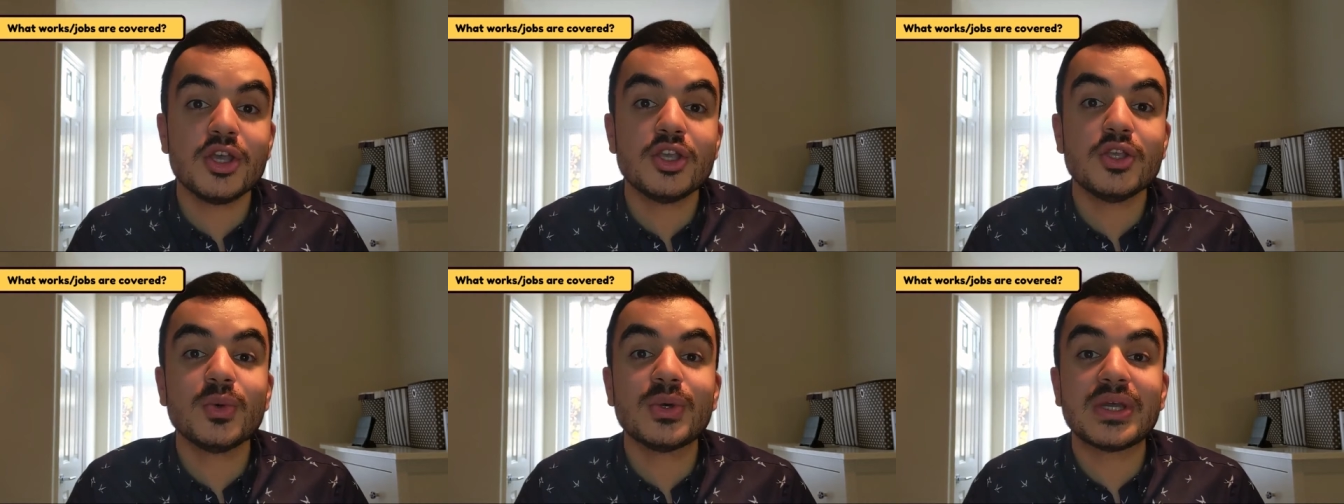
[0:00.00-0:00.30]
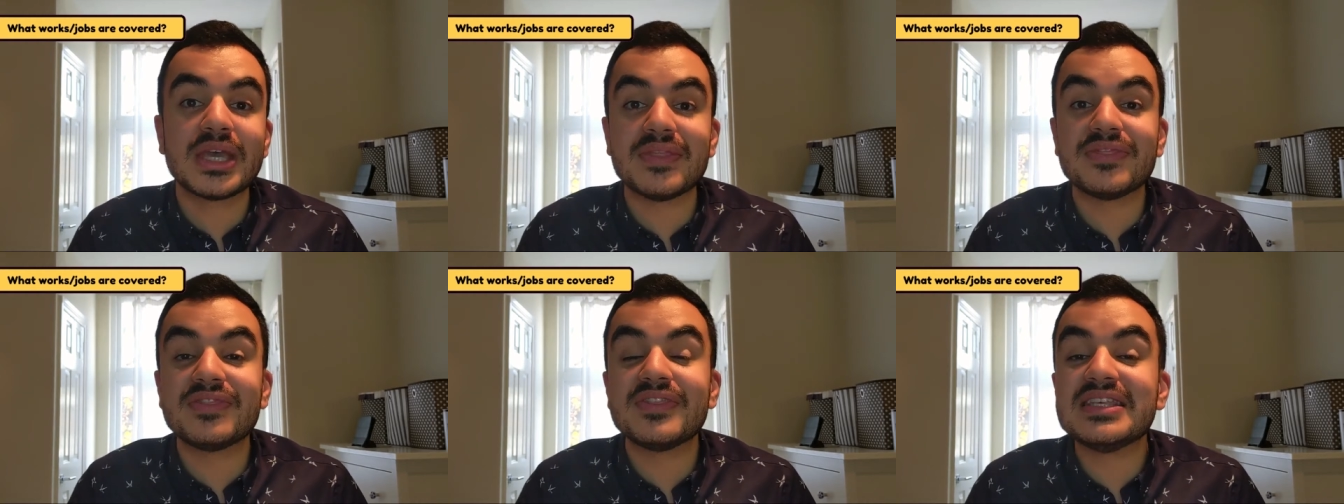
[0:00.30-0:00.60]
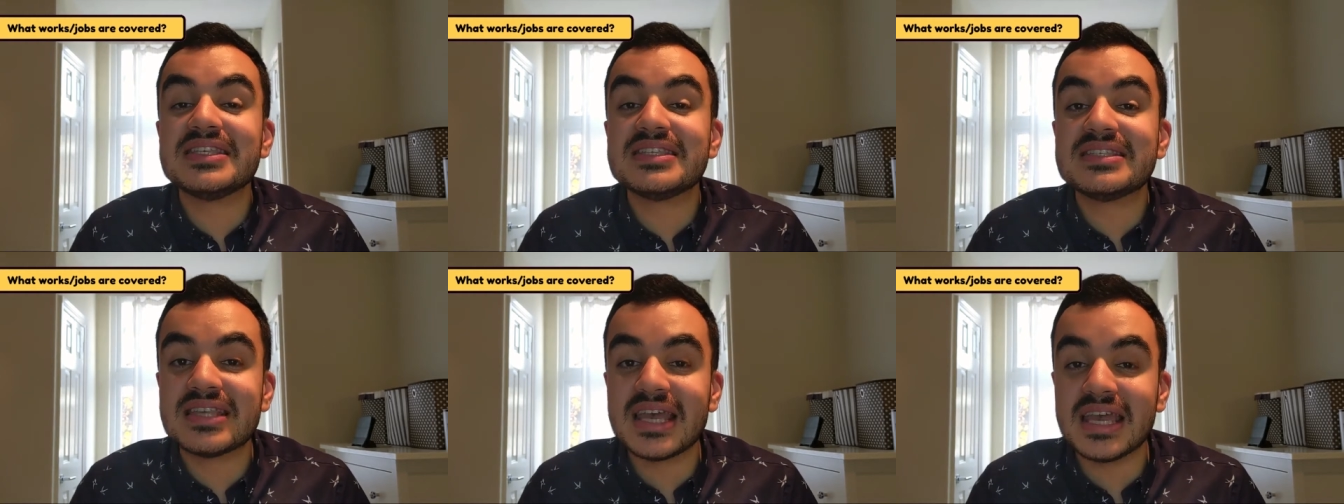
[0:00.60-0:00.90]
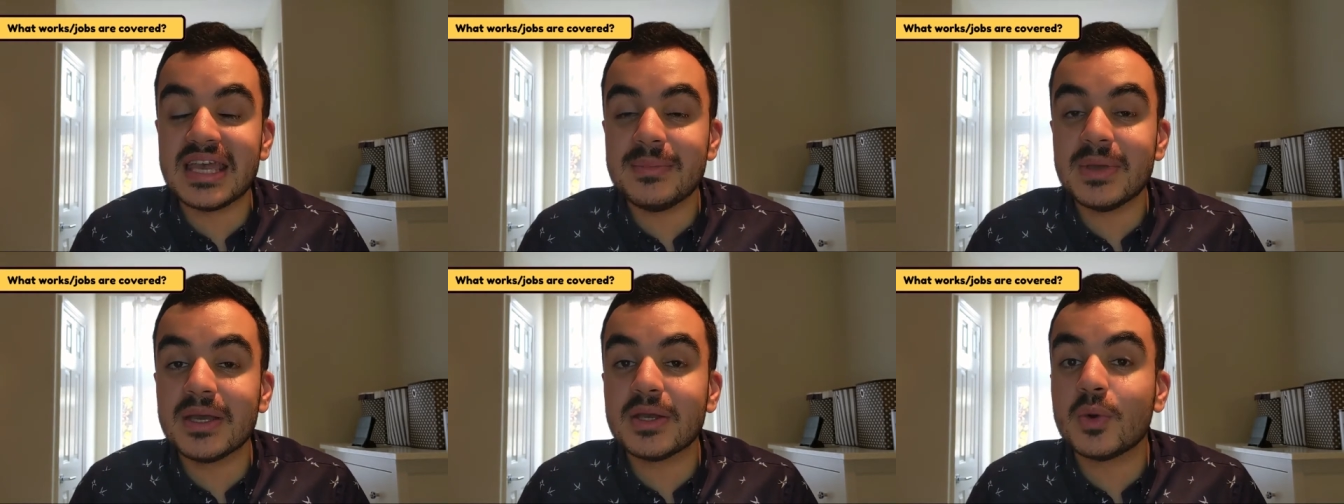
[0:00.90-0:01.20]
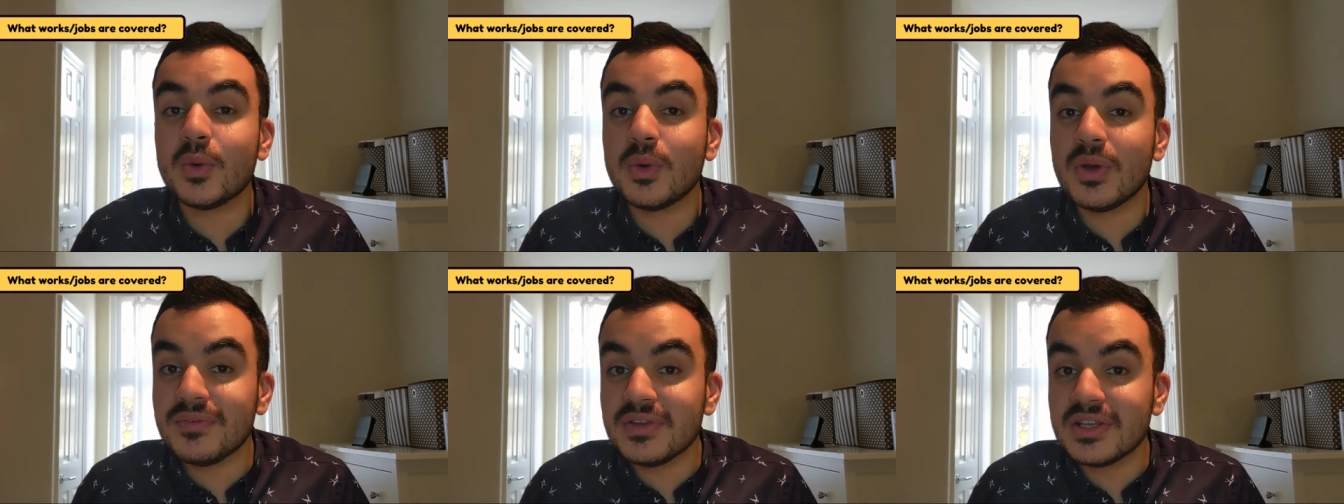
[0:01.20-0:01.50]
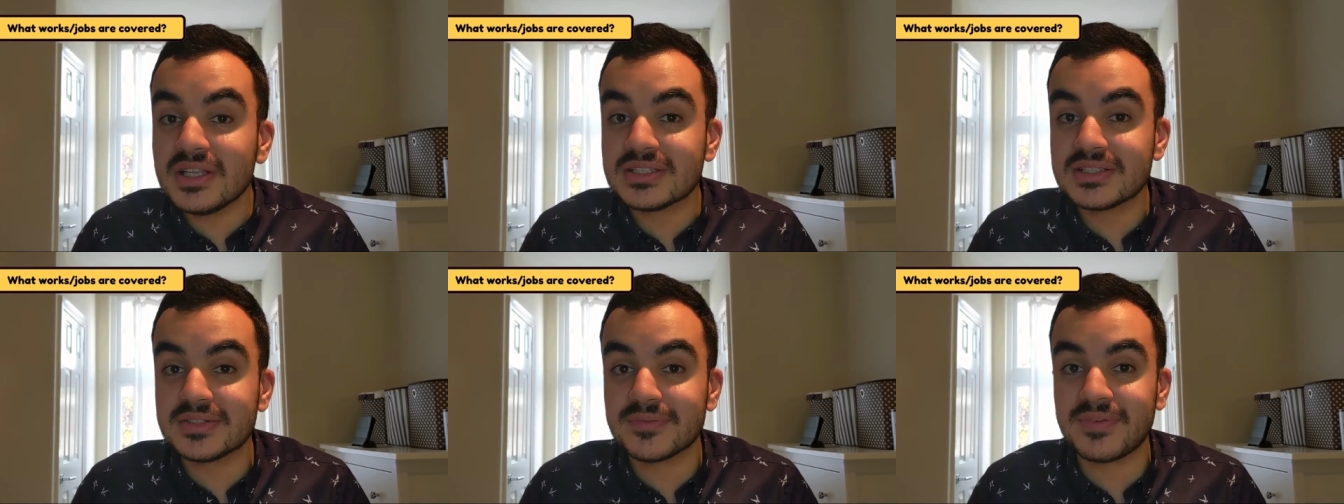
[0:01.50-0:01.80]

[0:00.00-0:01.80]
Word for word: you'll get the same equivalent